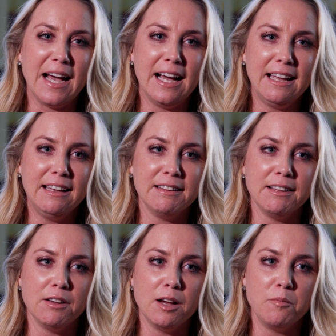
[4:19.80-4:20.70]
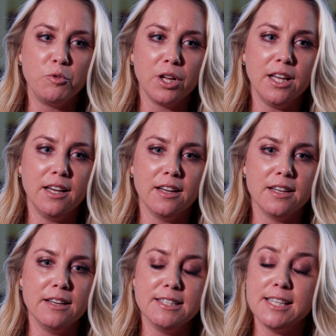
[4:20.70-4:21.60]
I am really
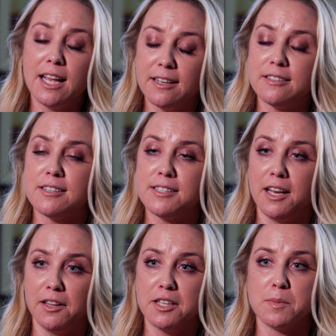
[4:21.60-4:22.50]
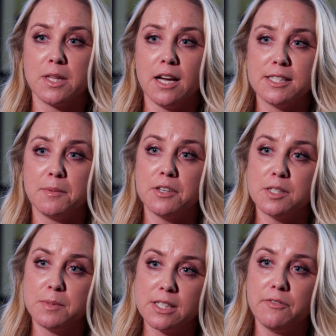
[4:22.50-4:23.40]
indebted to St. Elizabeth Hospital
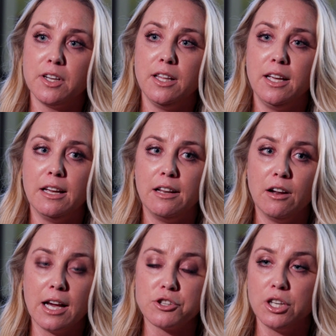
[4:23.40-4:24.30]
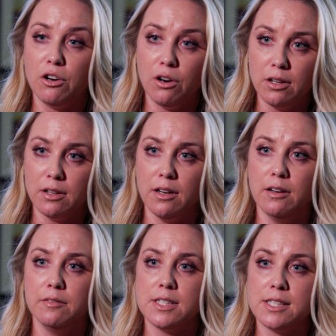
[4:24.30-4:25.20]
specifically, and actually all
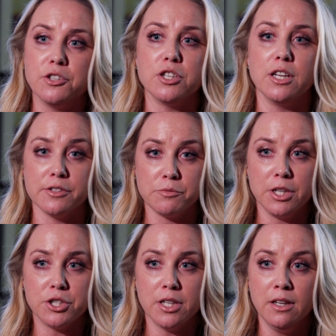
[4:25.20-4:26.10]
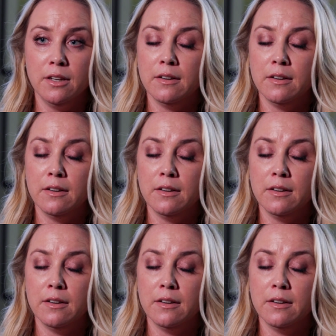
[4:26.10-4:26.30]
of Ascension in this region.